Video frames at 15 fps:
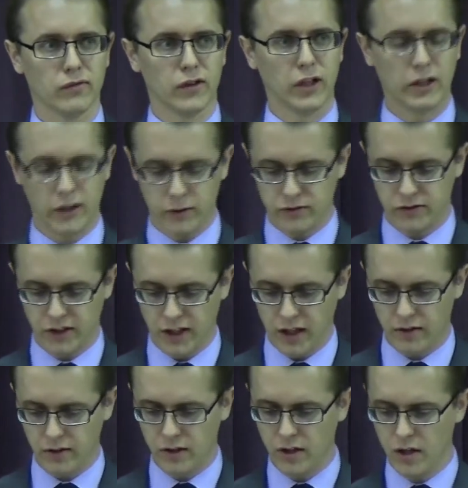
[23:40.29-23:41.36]
very close
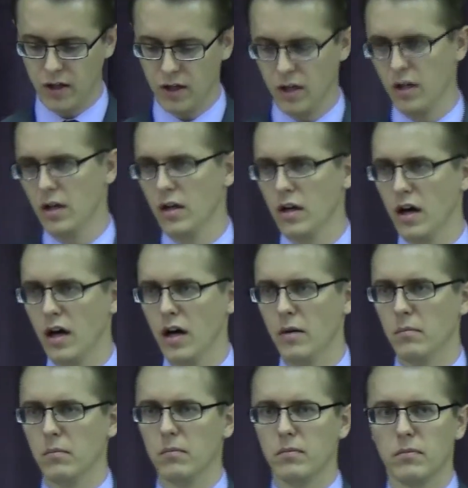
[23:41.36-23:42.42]
together.
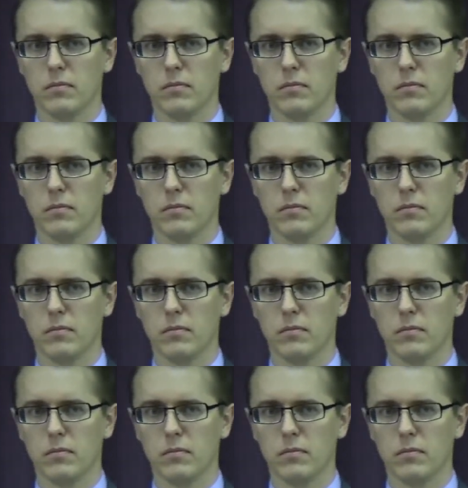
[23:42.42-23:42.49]
Um,